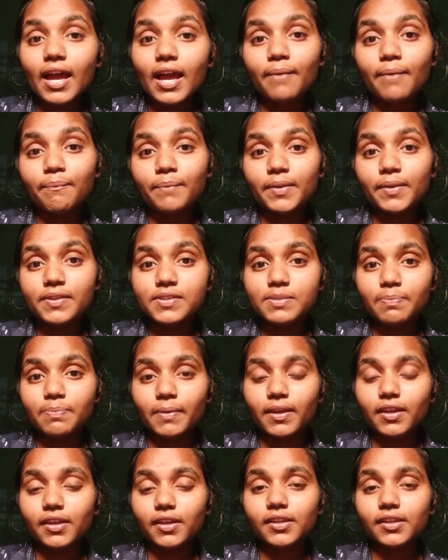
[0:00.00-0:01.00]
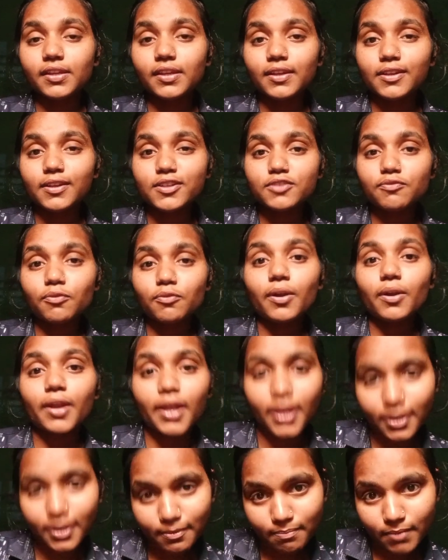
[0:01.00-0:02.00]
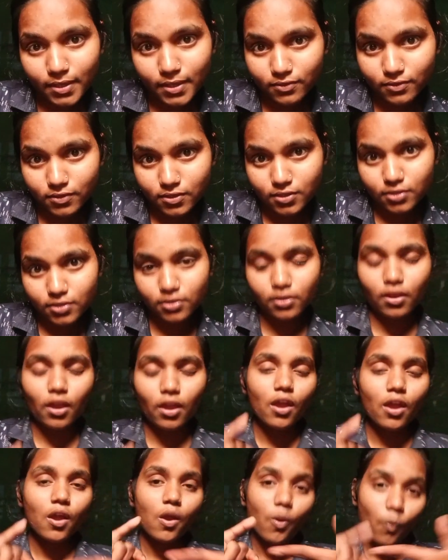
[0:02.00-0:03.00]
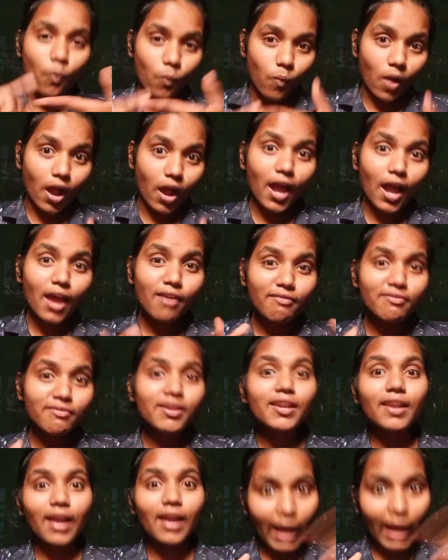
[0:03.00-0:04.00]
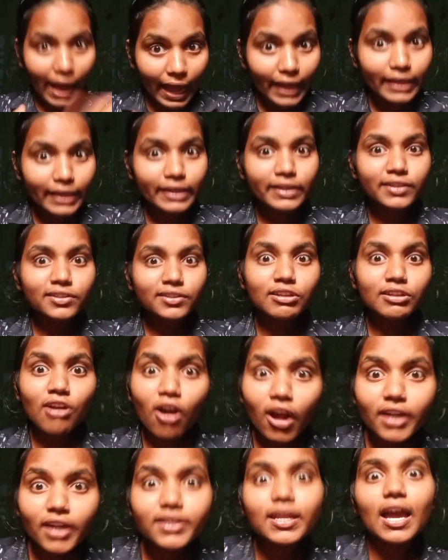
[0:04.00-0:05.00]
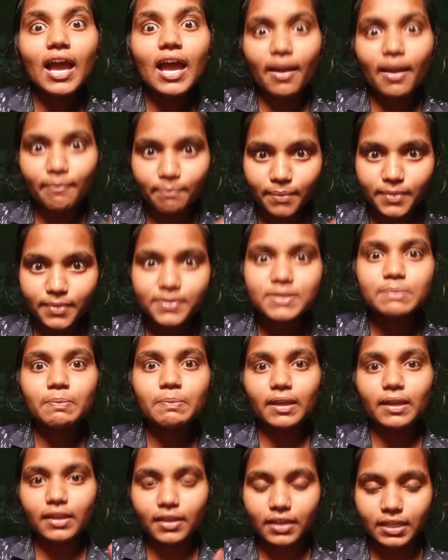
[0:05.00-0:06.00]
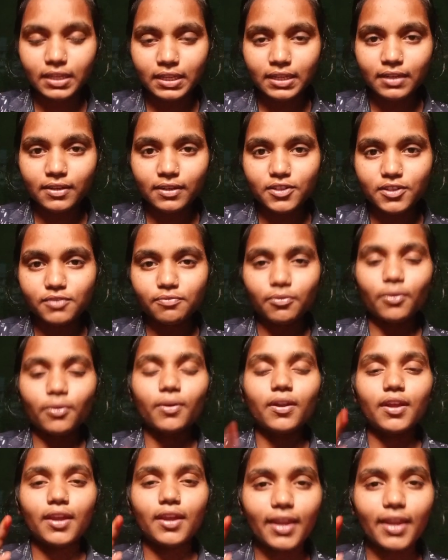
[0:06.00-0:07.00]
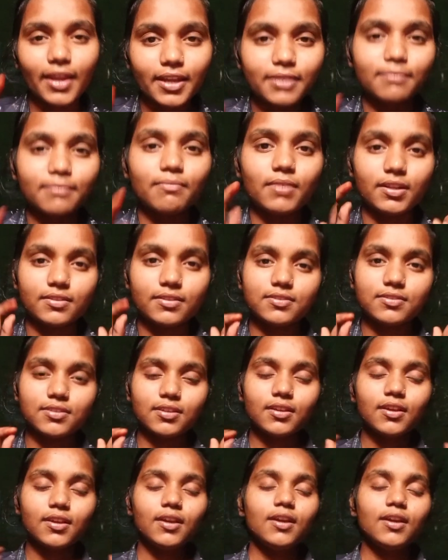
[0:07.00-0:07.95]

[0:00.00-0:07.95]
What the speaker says: have been speaking in English for 8 months? Why will I not have been speaking in English for 8 months?